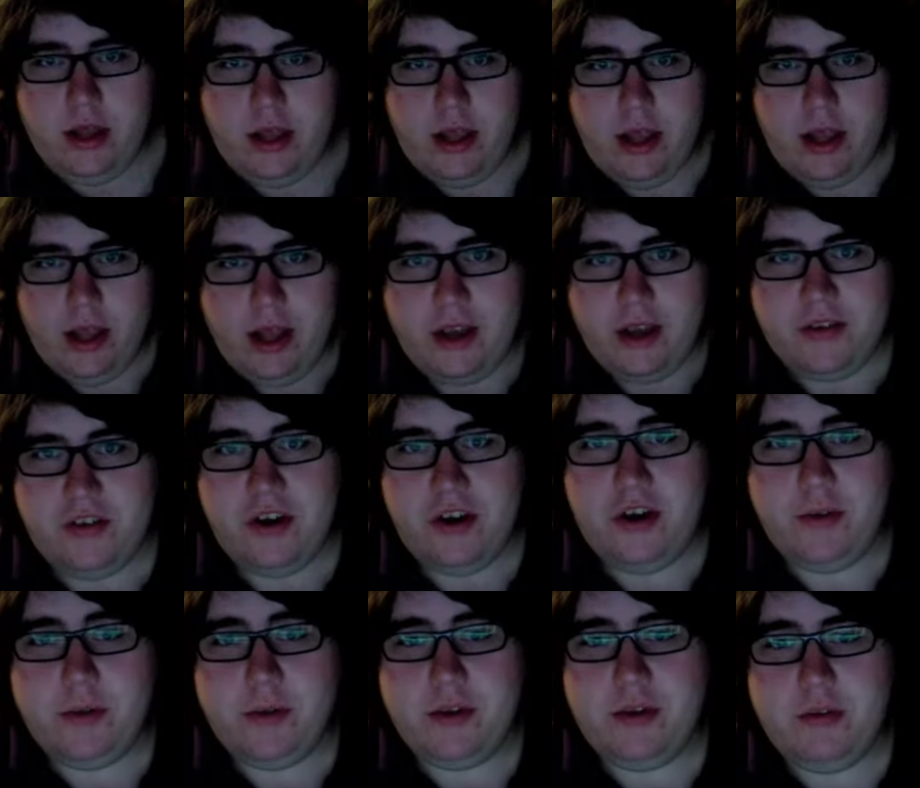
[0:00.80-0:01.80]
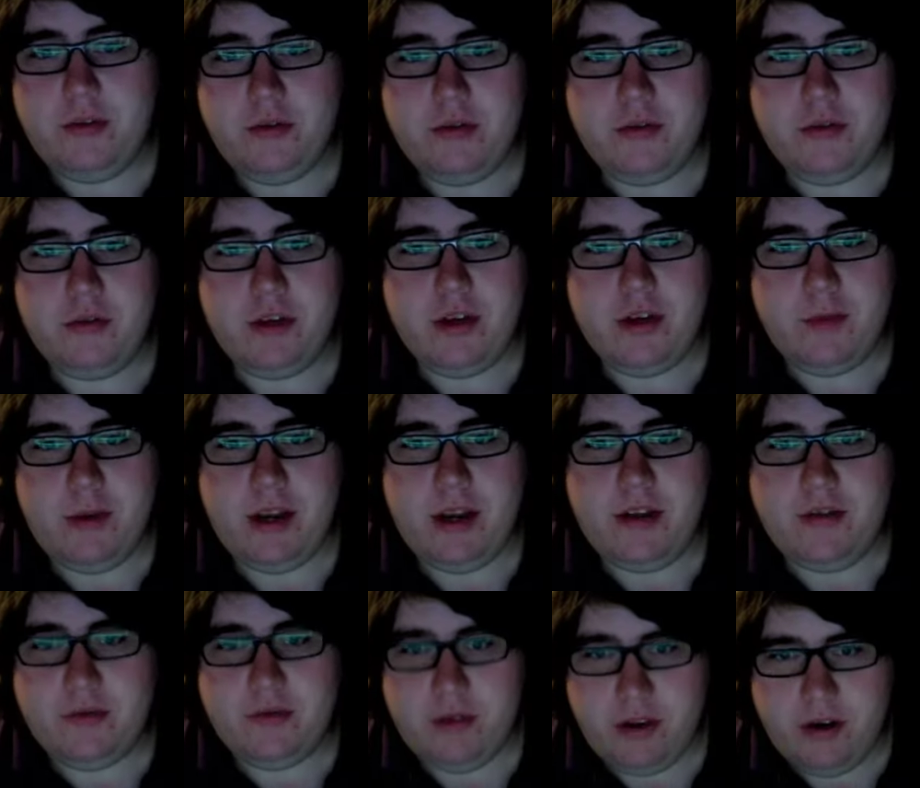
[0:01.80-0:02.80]
Hey guys, Enemy223 coming
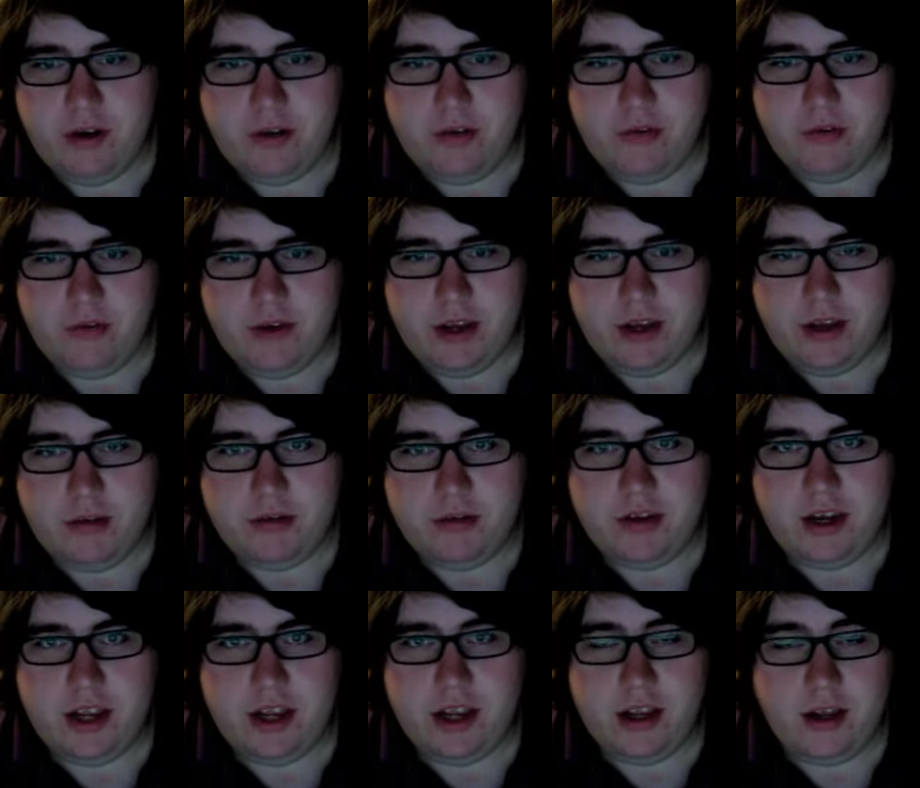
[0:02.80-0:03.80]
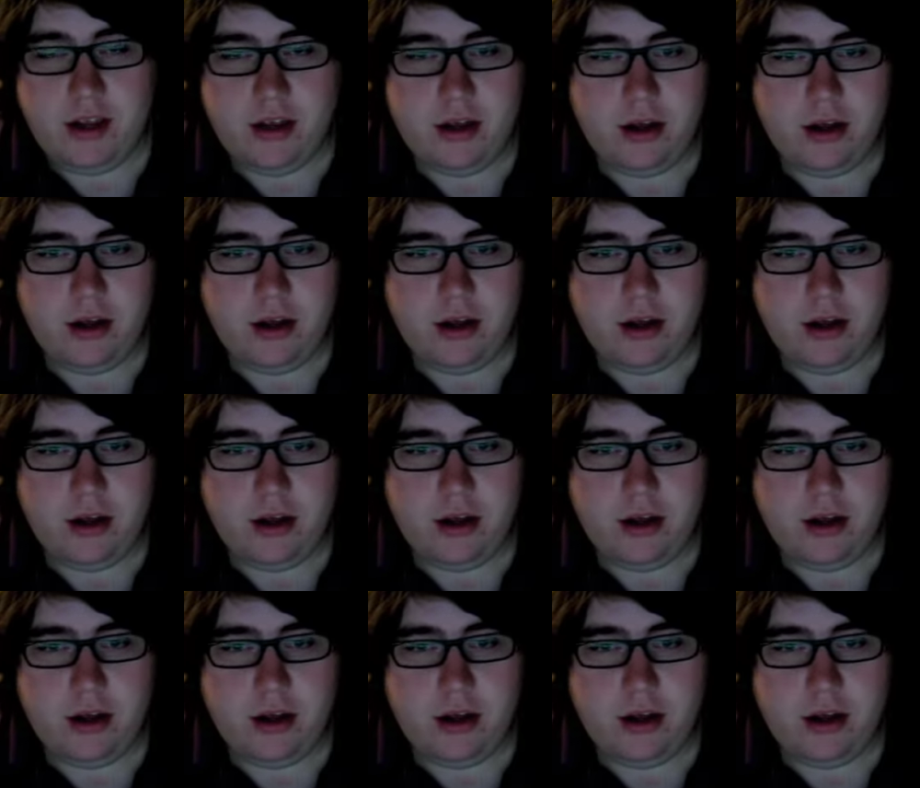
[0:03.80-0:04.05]
at you with another video today.